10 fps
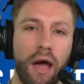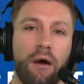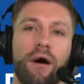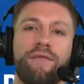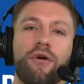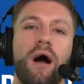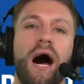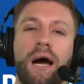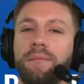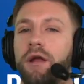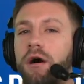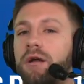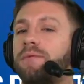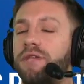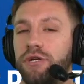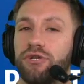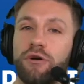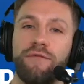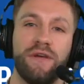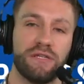However, I'm not 100%
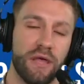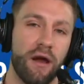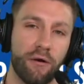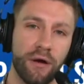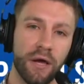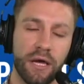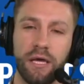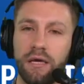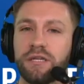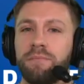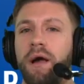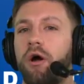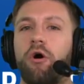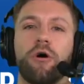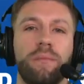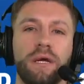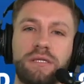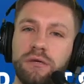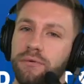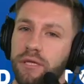sure if he's there. He is my
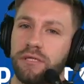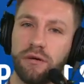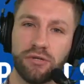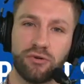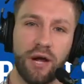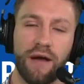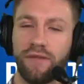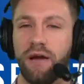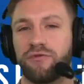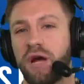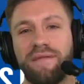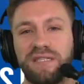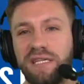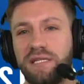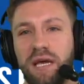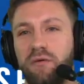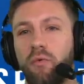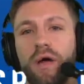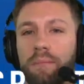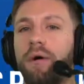RB2 in this year's draft. I have Travis Etienne
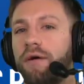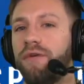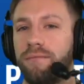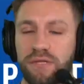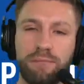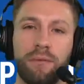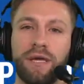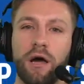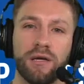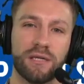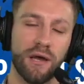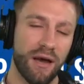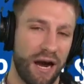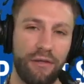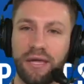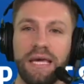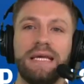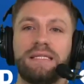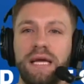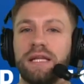way above him simply because I think
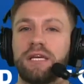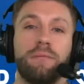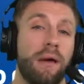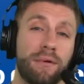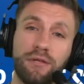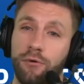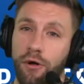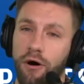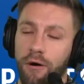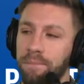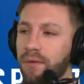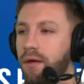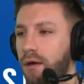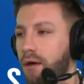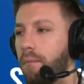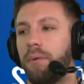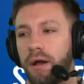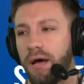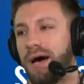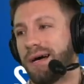Etienne's going to be able to do it all. But